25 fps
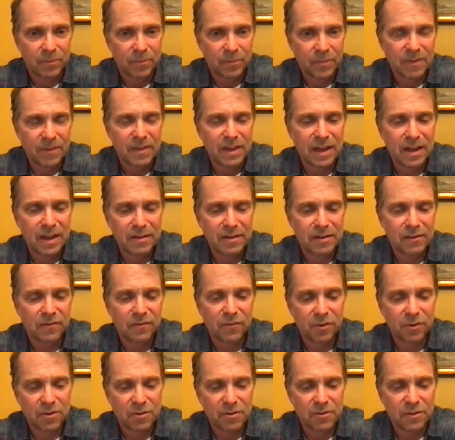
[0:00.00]
And then to
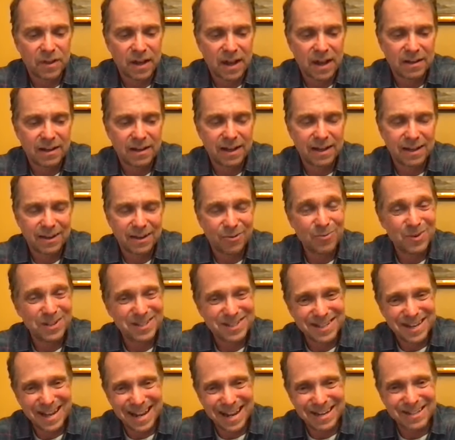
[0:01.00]
further that, like your
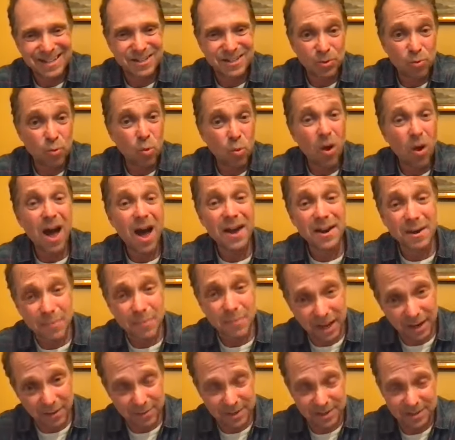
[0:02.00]
mistakes, you want to
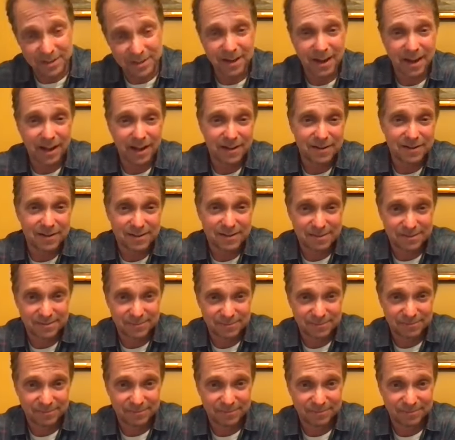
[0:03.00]
make mistakes
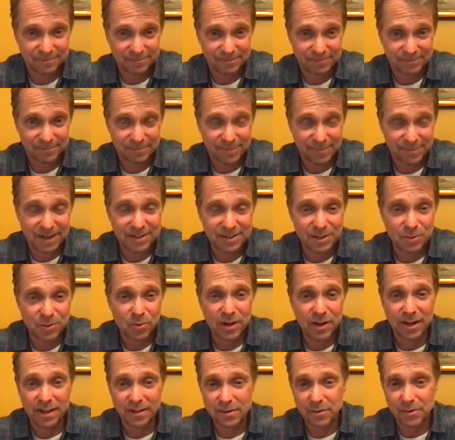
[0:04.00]
because you
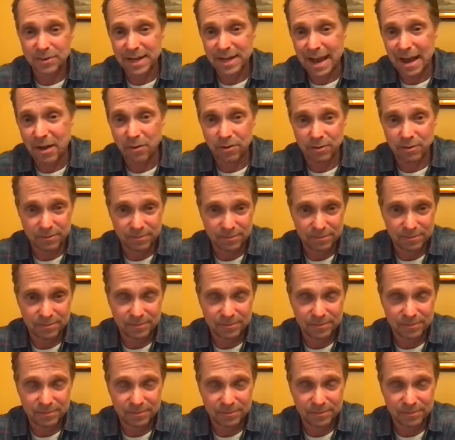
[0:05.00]
want to get those out.